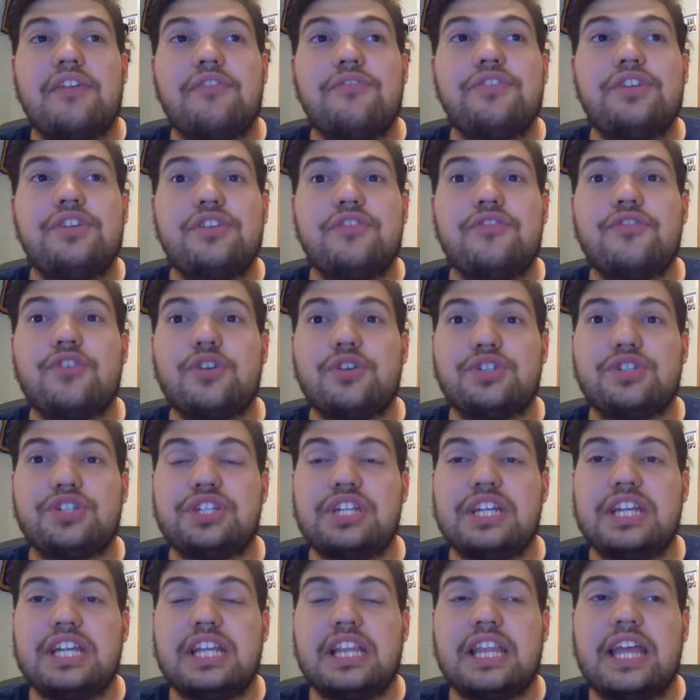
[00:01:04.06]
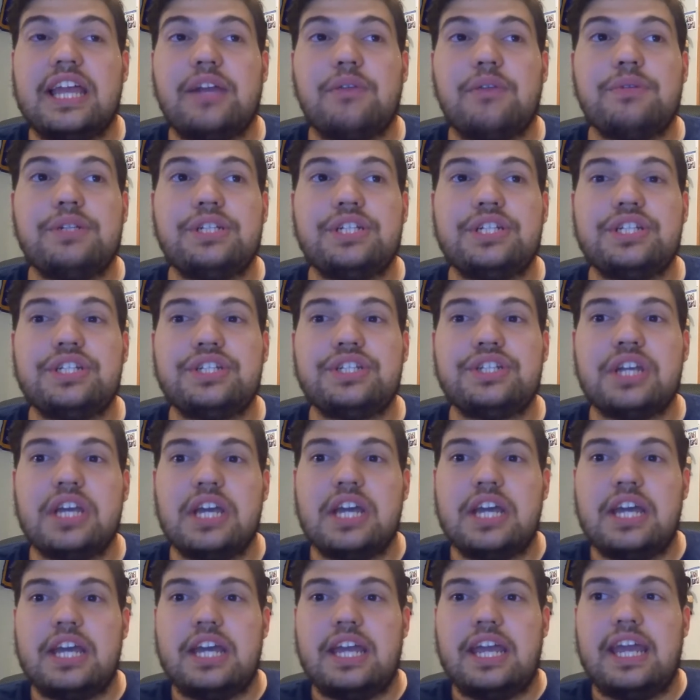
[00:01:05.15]
lot of diversity in
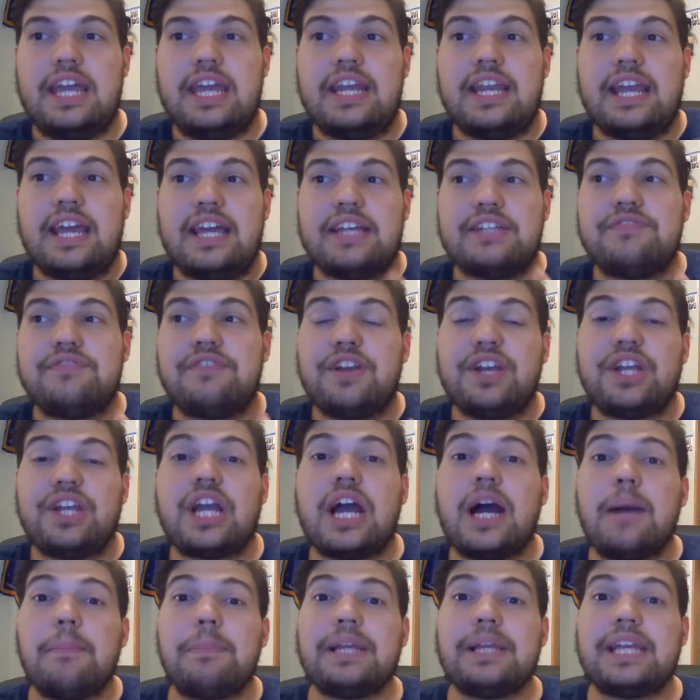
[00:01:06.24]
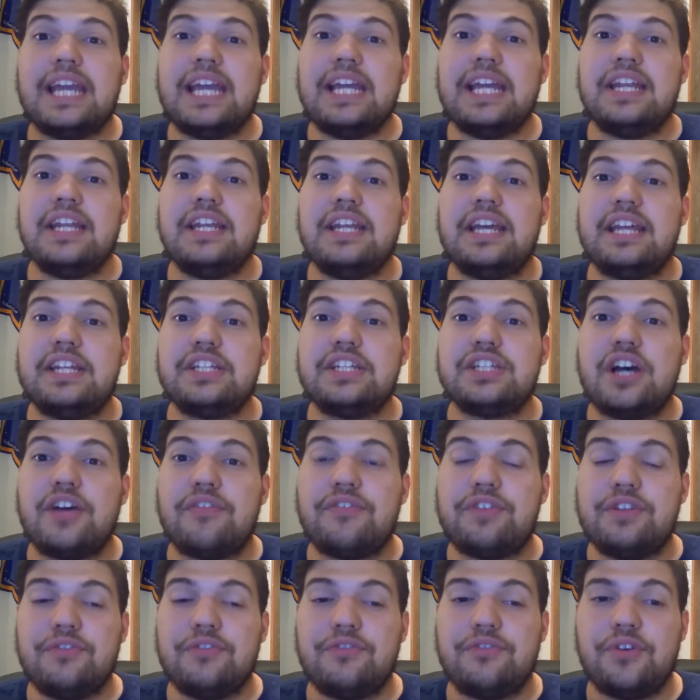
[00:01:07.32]
languages. It has very complicated and
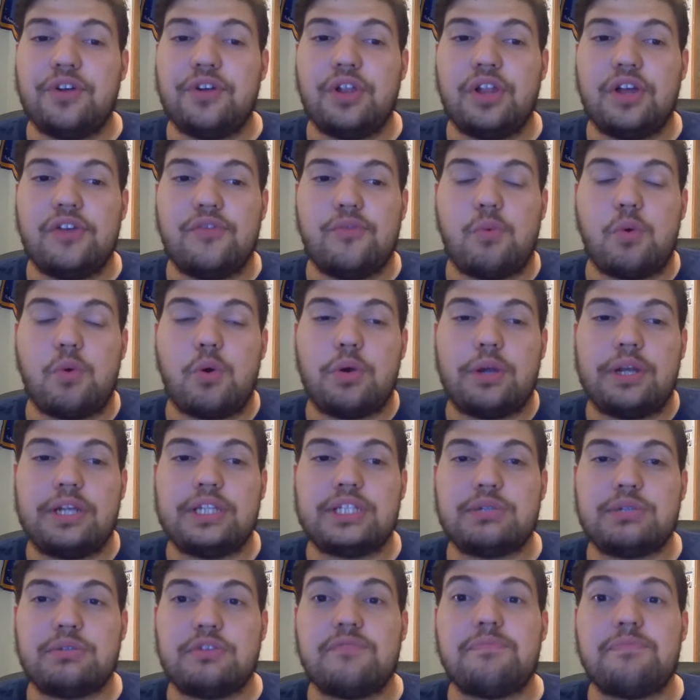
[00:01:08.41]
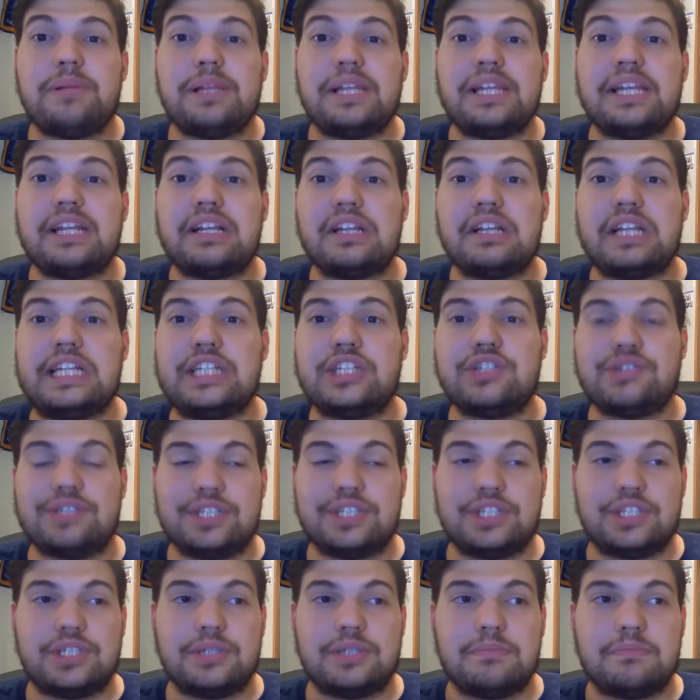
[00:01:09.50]
is often full of warring sort of political
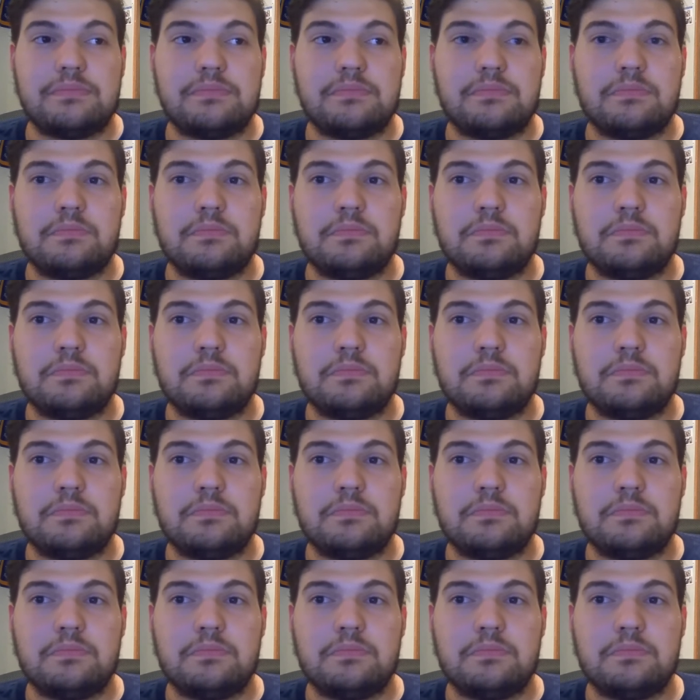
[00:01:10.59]
interests.